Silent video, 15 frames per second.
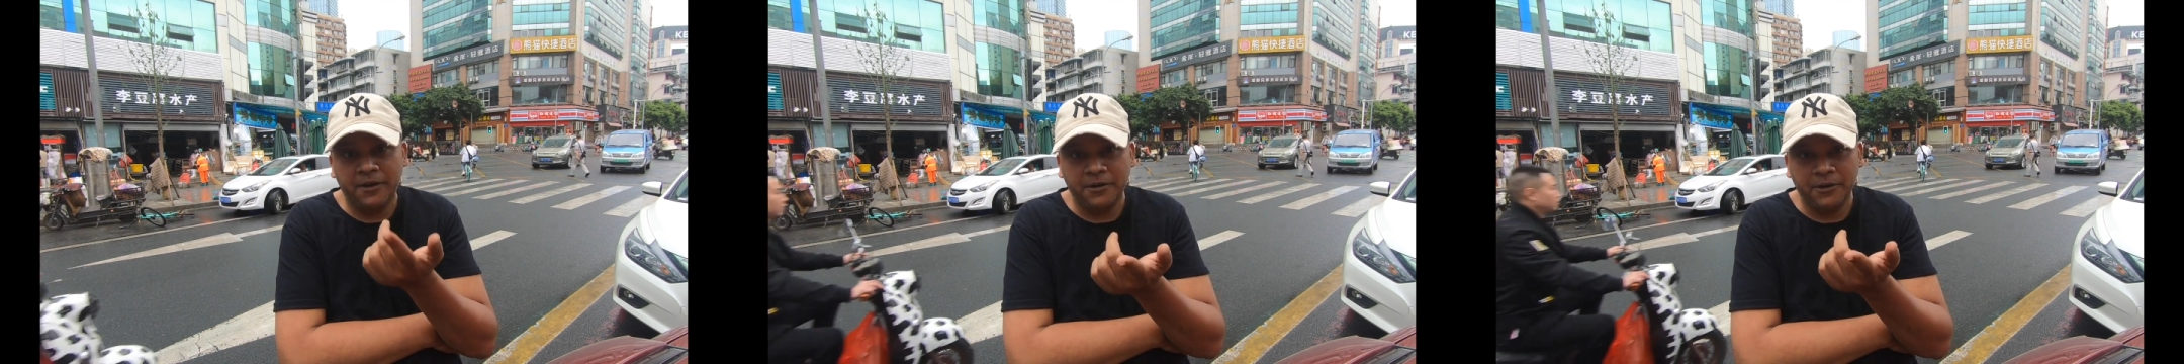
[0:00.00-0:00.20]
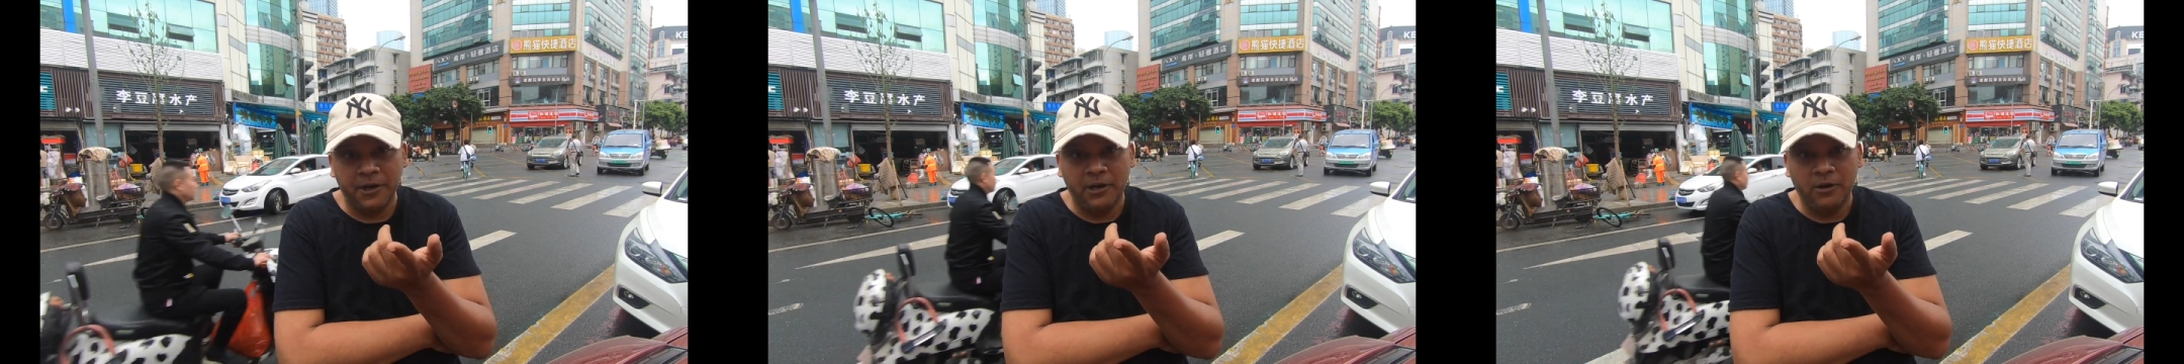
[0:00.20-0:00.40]

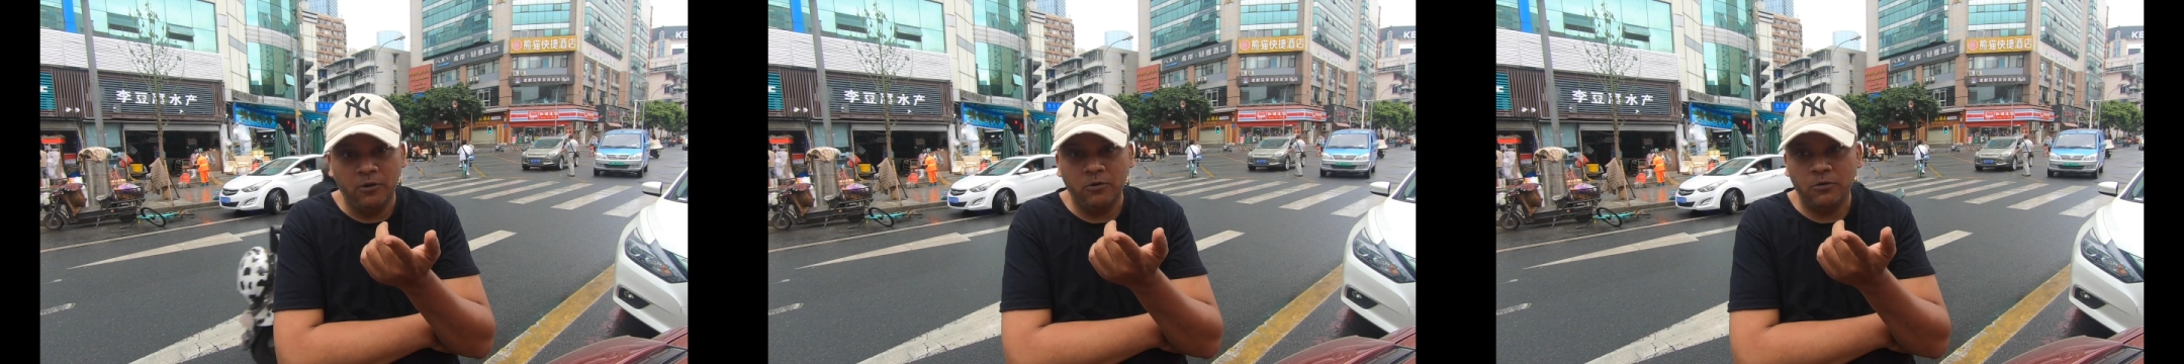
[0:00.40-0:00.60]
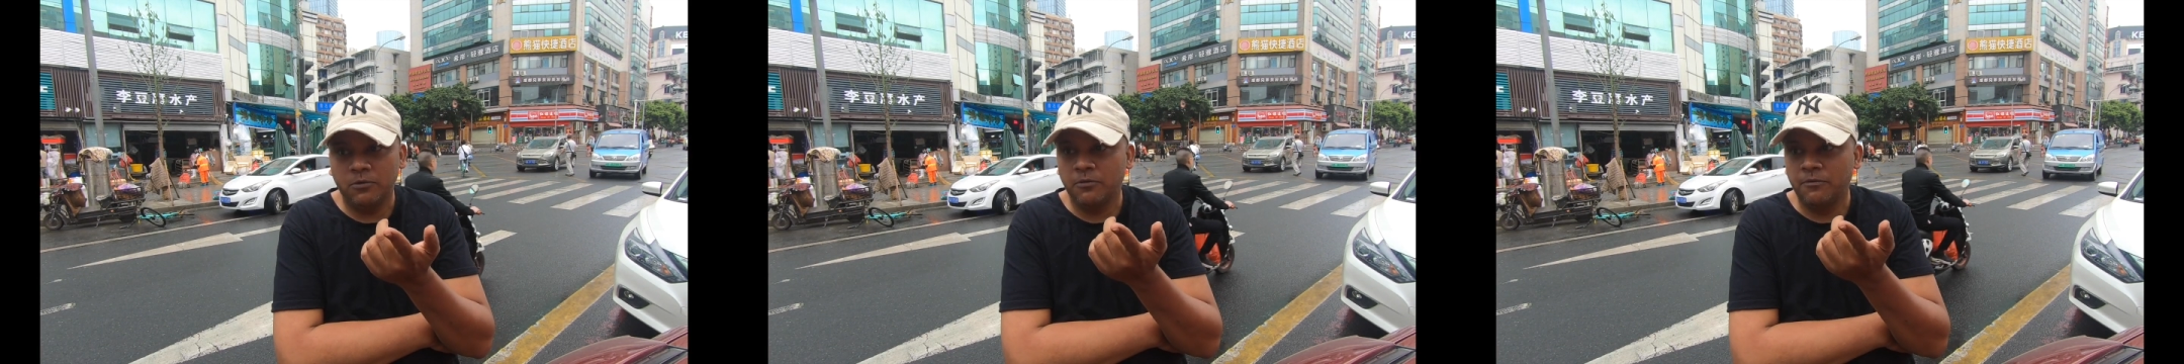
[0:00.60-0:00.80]
don't
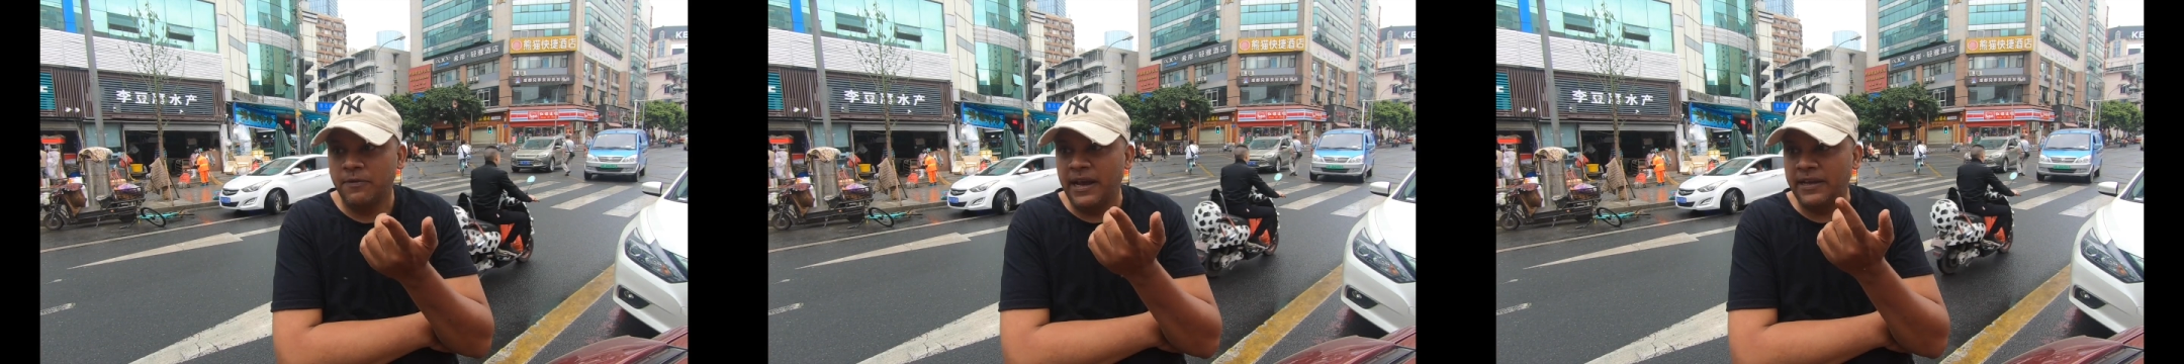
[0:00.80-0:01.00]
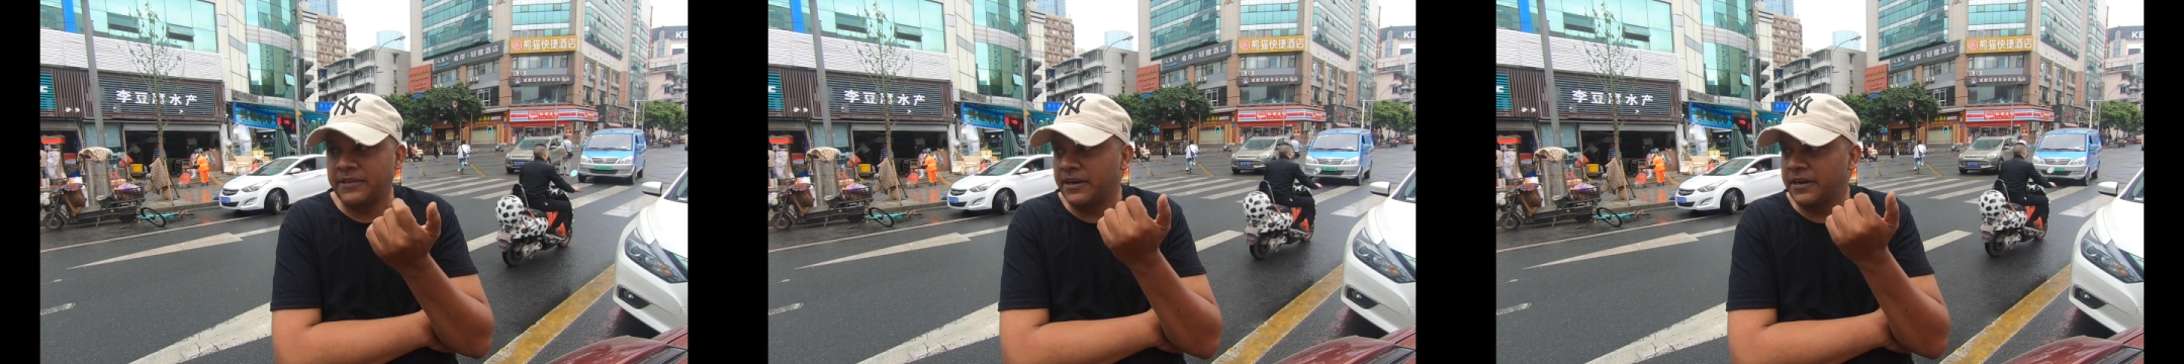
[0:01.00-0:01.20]
know
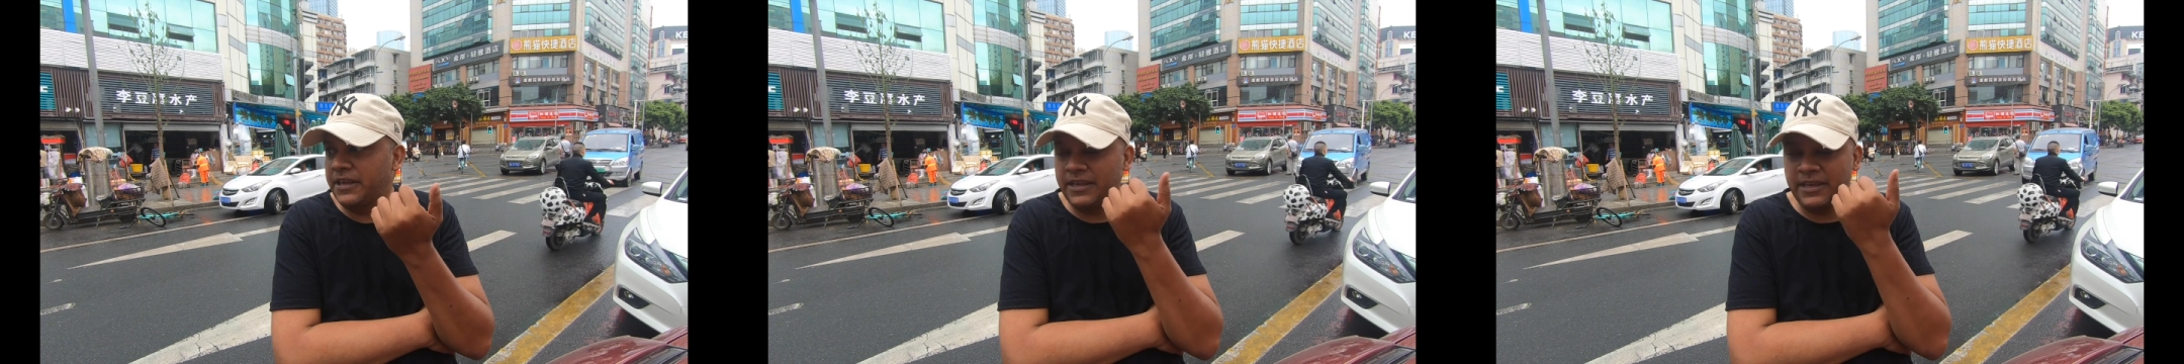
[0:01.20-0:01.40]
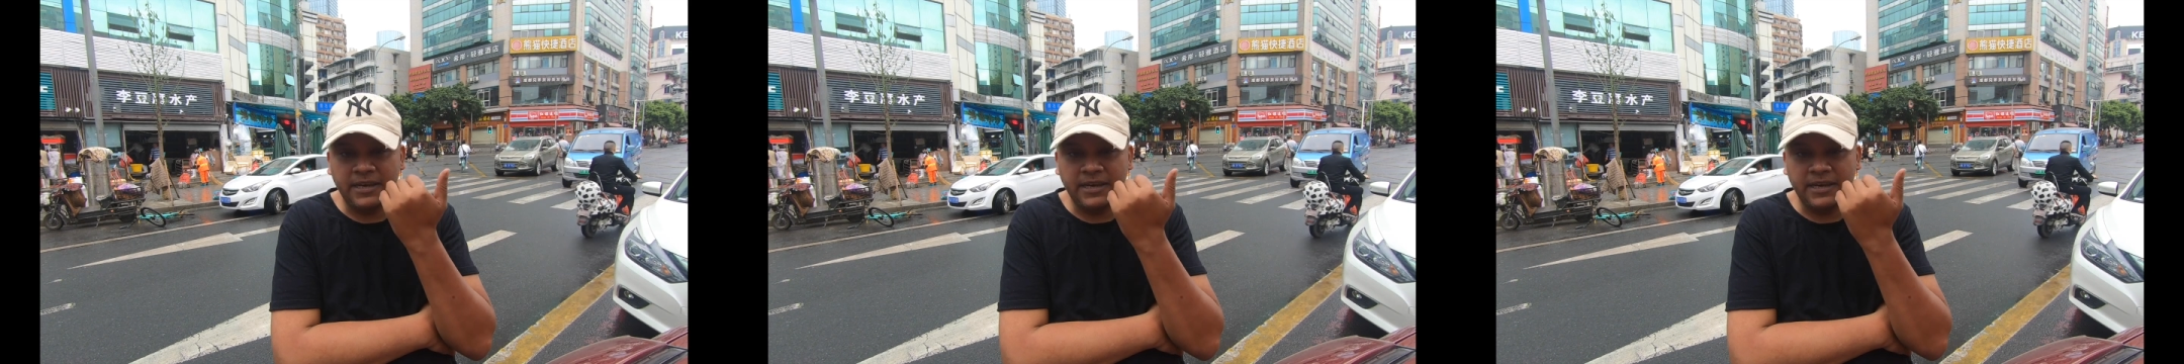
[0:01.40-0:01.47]
whether he